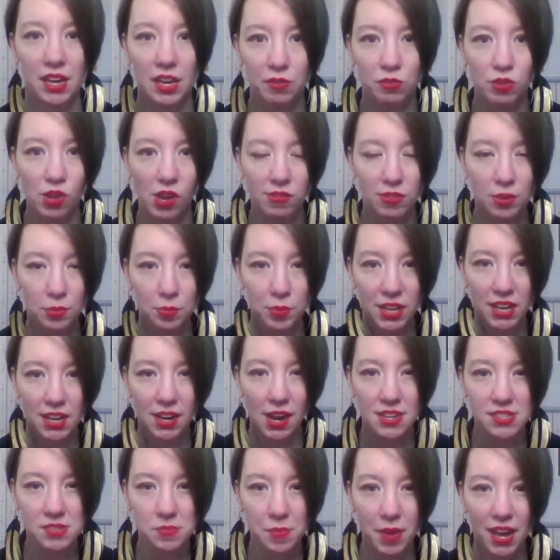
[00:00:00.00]
Have you ever played
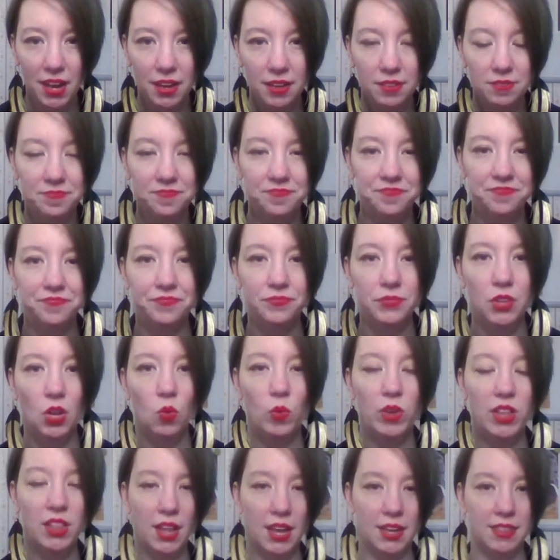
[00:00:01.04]
I Spy?
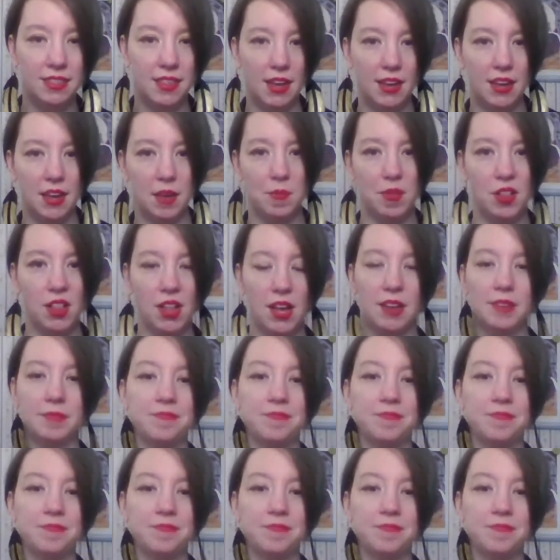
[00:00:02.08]
We like that game a lot.